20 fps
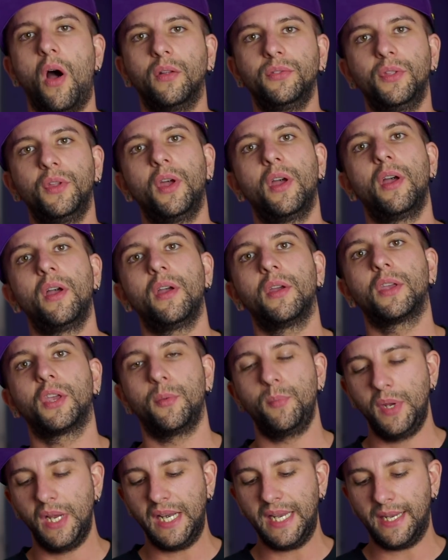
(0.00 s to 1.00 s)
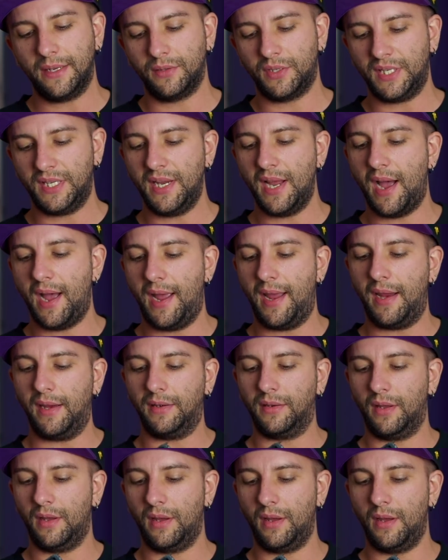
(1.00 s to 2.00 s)
on the Chameleon Ti,
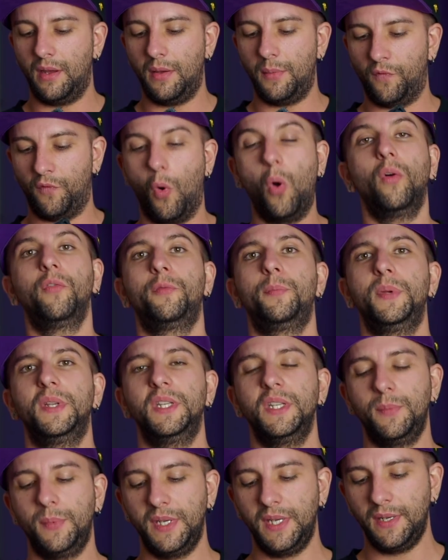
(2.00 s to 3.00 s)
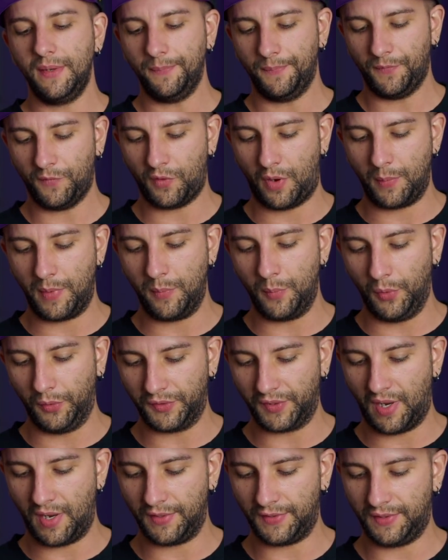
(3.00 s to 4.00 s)
the Wolf PDB from
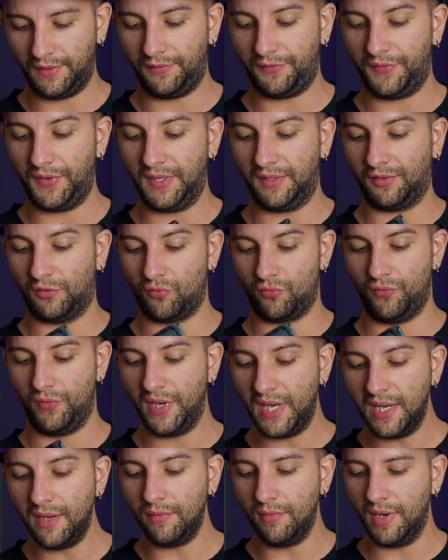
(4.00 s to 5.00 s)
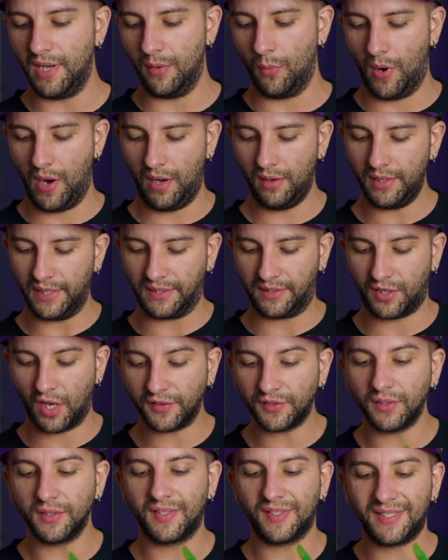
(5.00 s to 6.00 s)
ImpulseRC fits really, really well. It
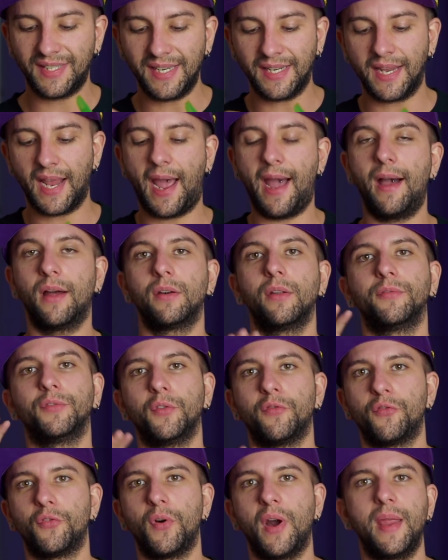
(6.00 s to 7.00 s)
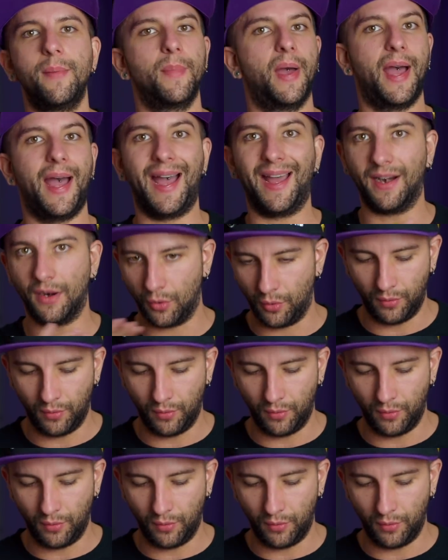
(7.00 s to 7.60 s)
doesn't stick out of the frame at